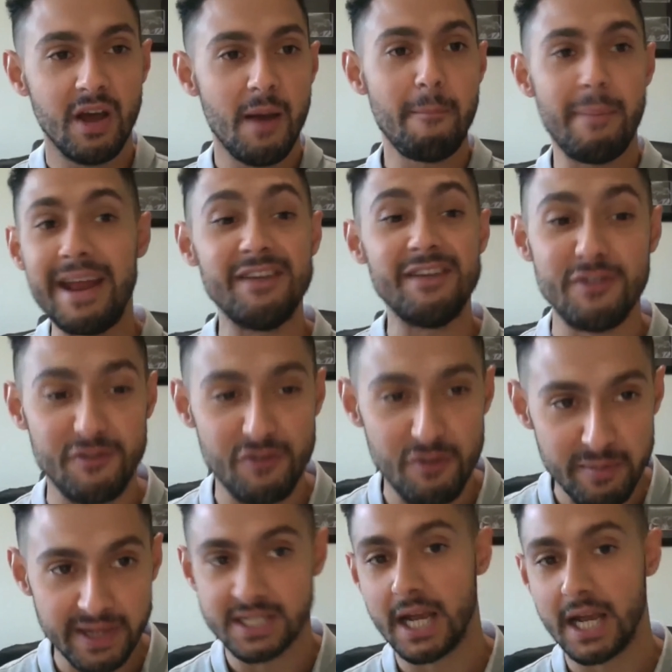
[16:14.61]
benefit for
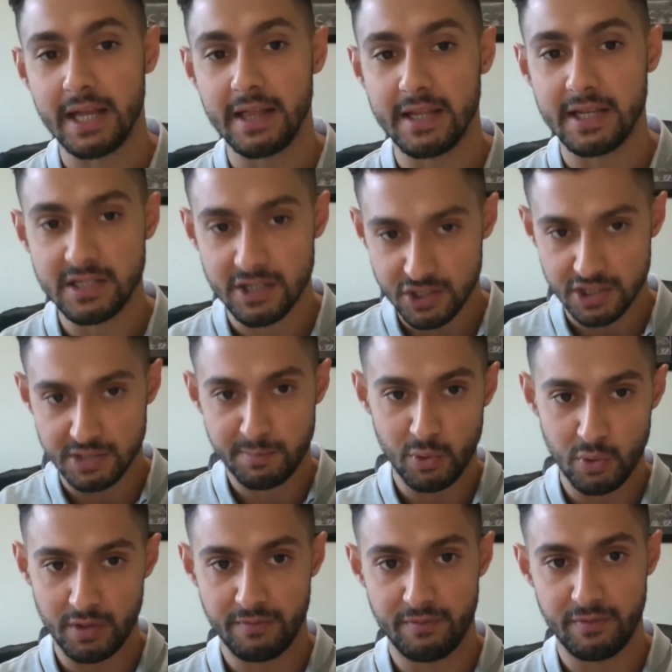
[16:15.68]
me saying this. It's just
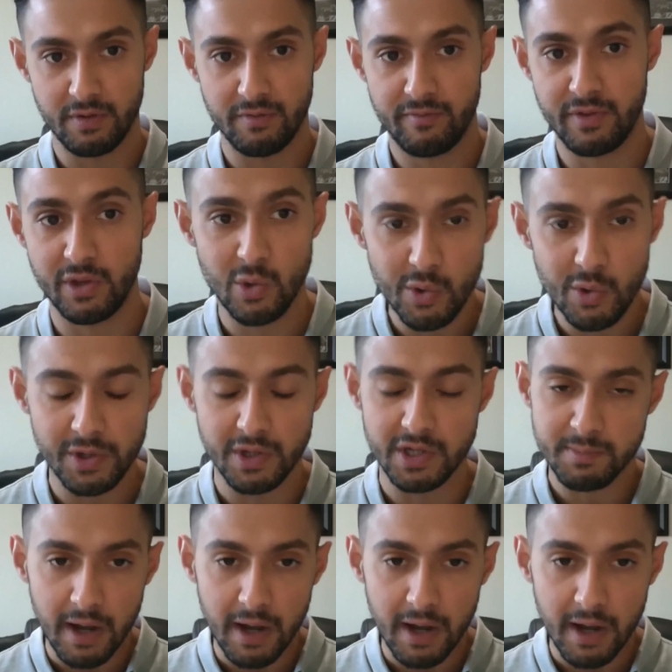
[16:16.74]
purely for the audience.